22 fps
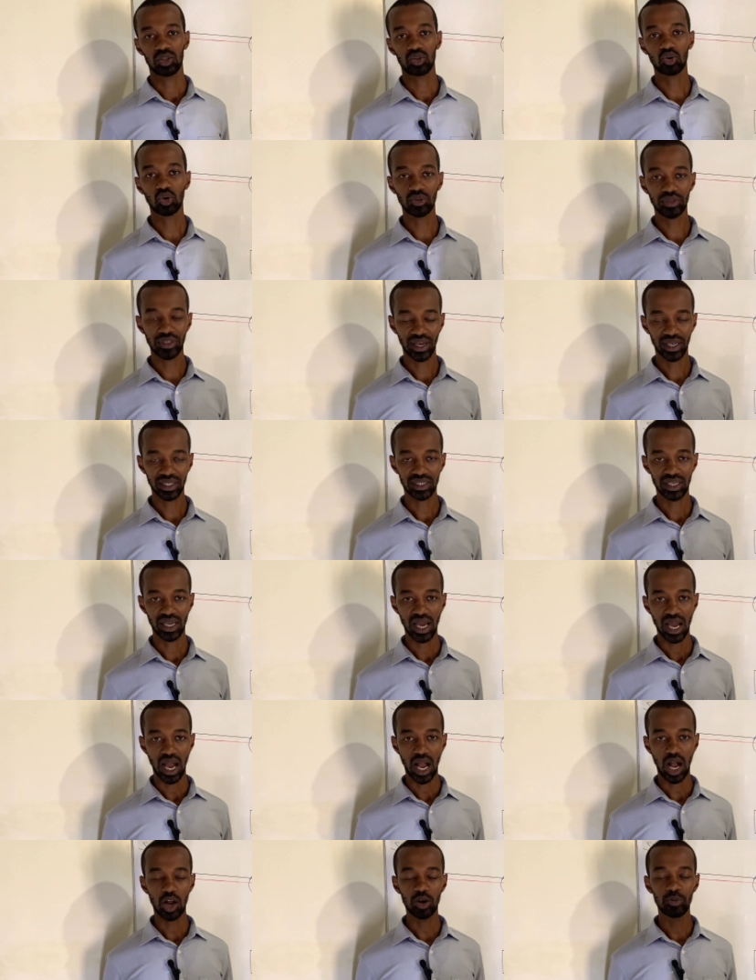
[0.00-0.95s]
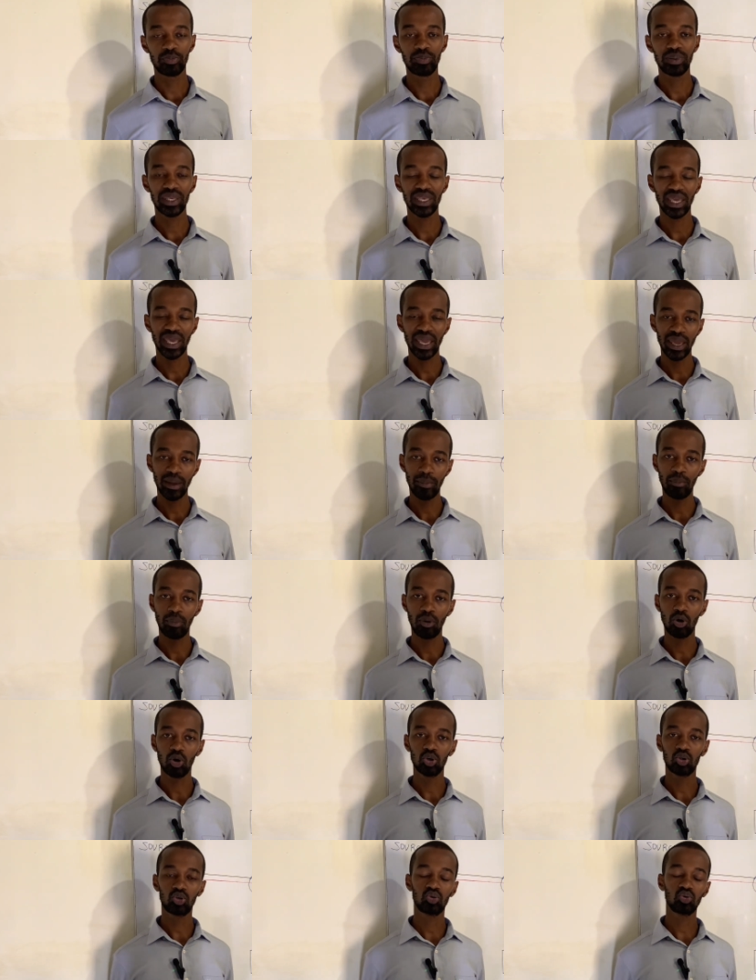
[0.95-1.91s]
so that I'll be
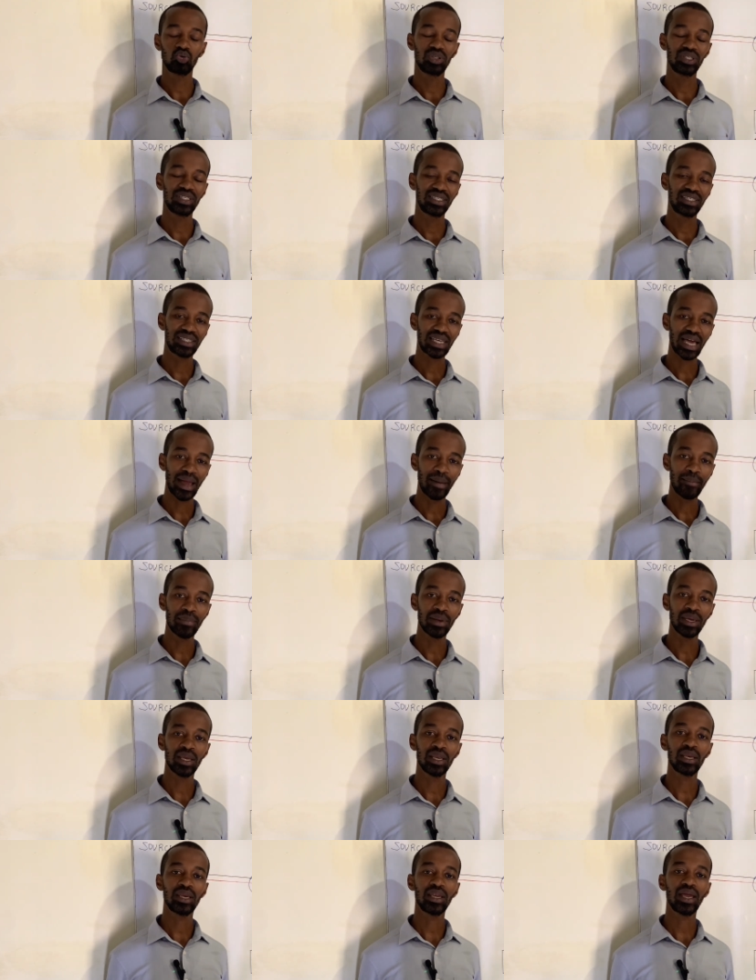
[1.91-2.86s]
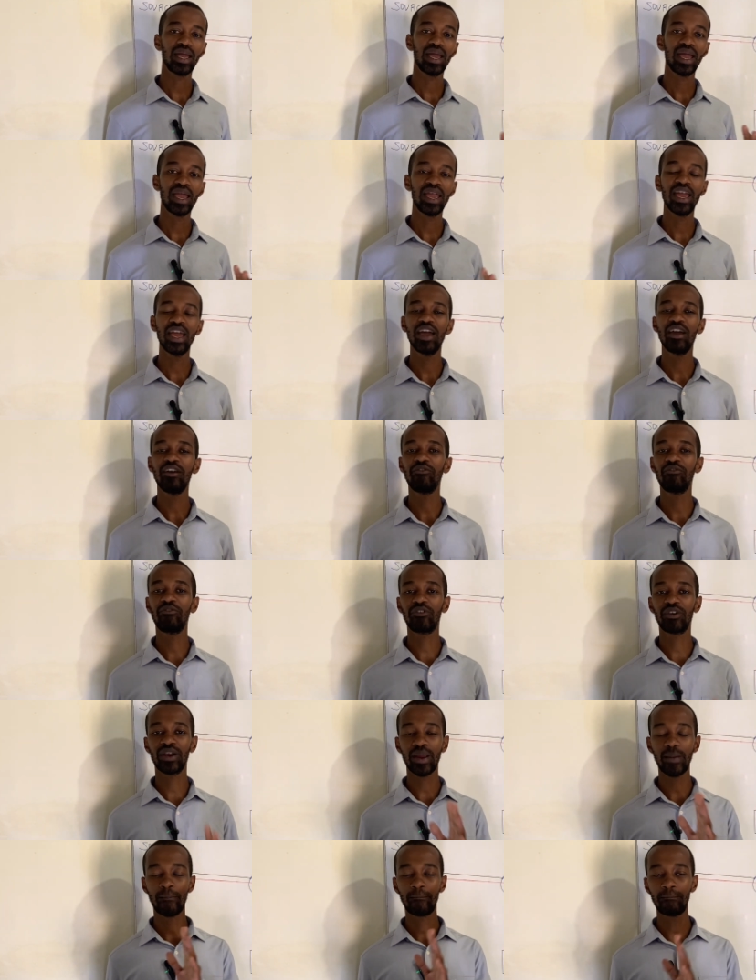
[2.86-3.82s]
able to determine
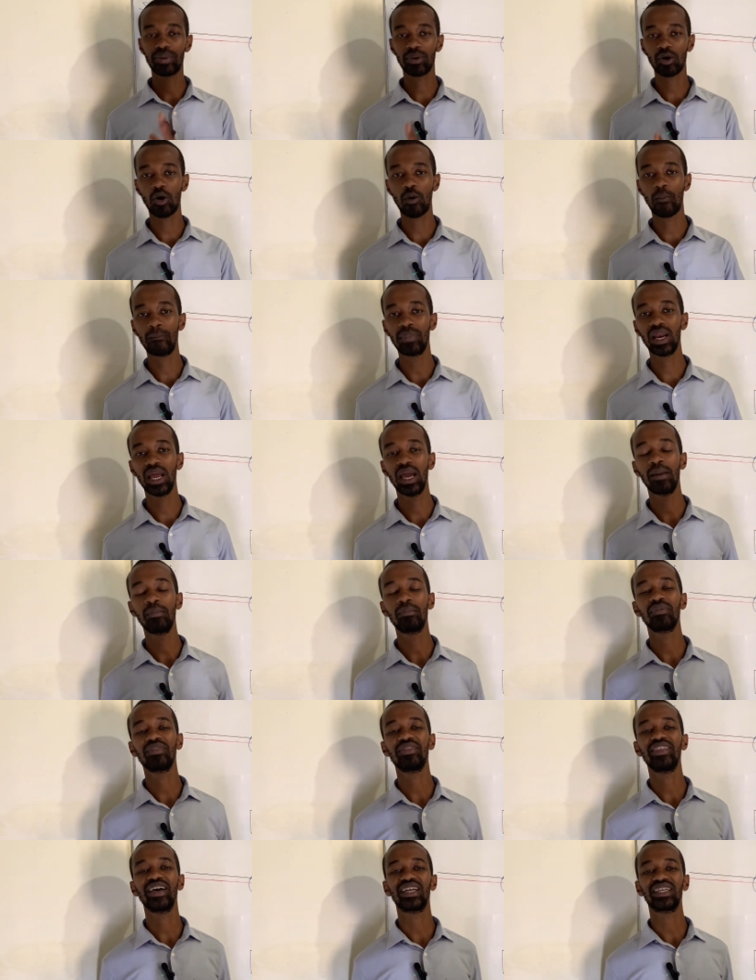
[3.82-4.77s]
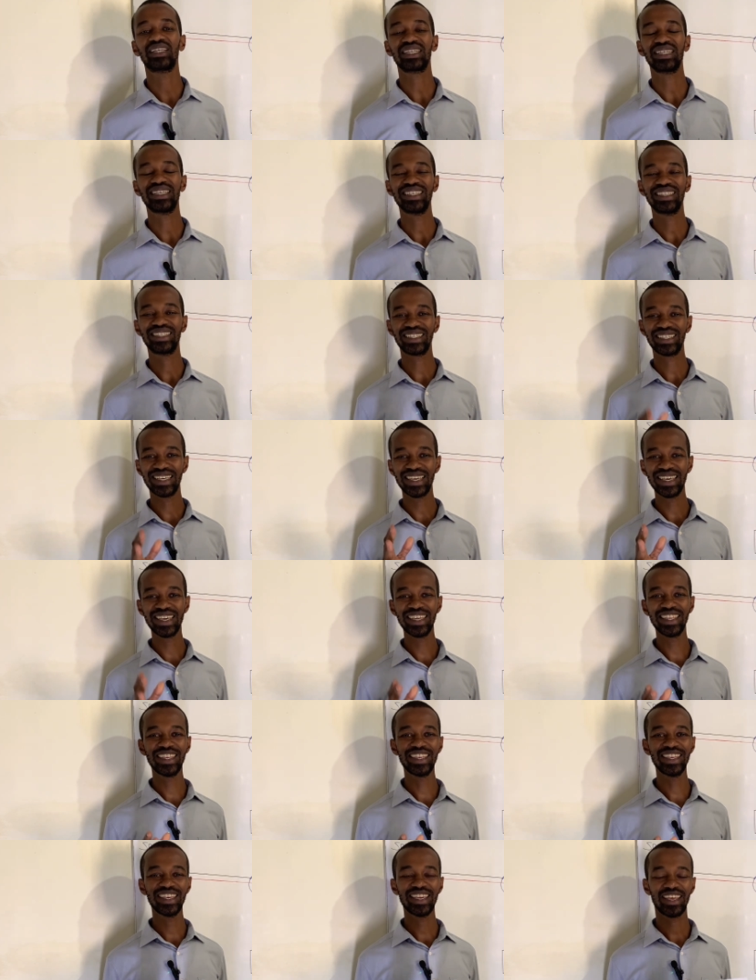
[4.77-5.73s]
every problem that is
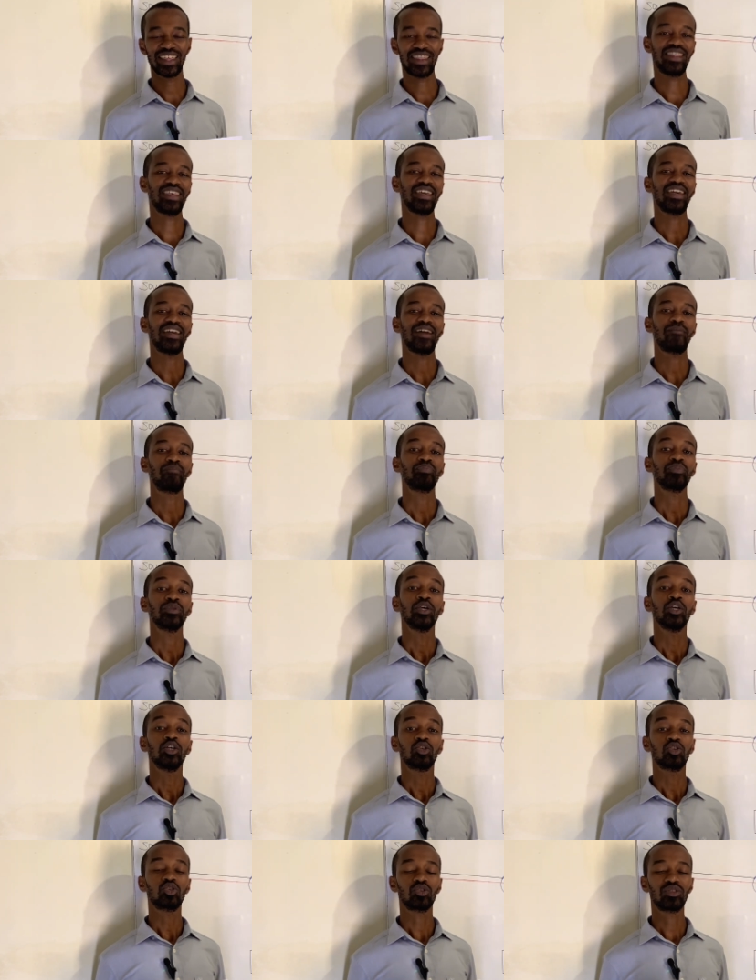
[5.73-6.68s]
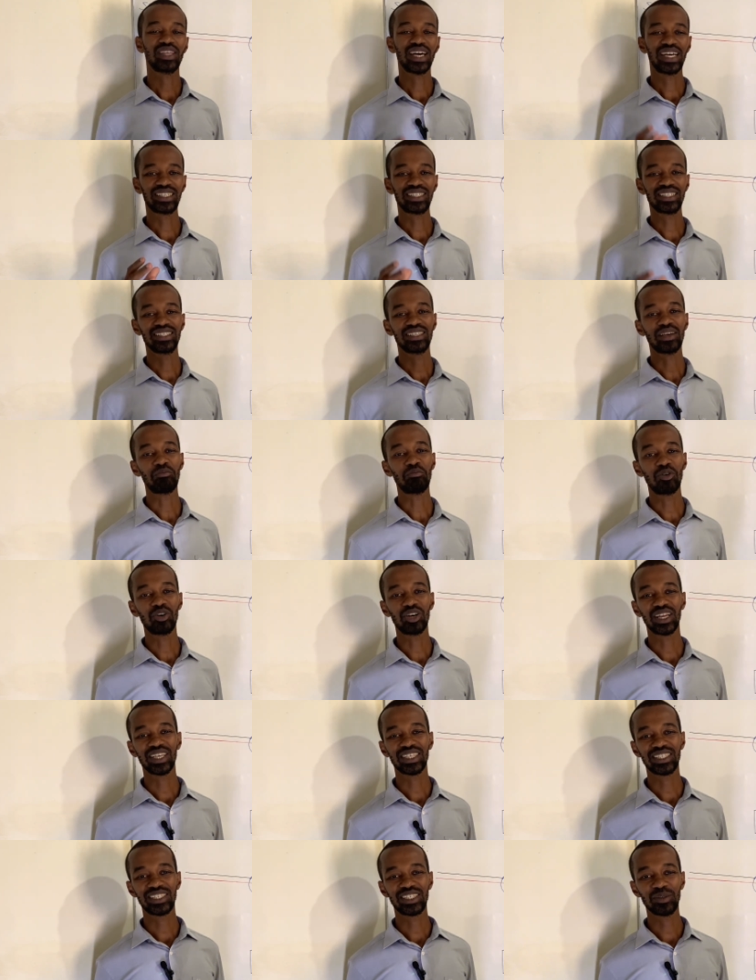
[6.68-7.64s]
in there. So that is a
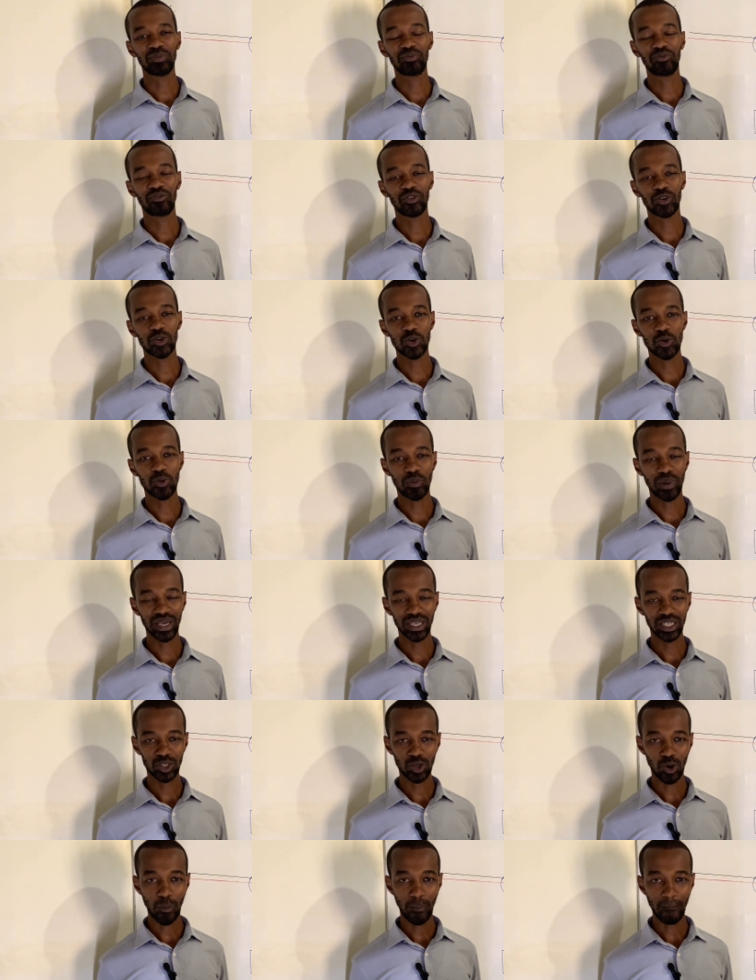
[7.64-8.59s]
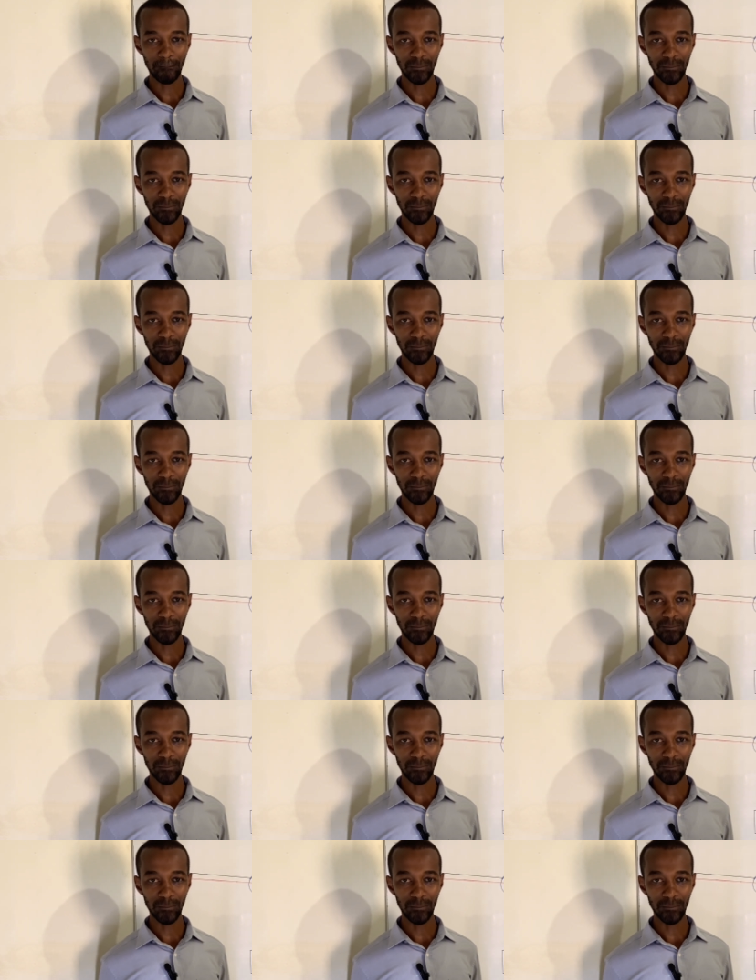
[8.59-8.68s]
bonus tip for you, my top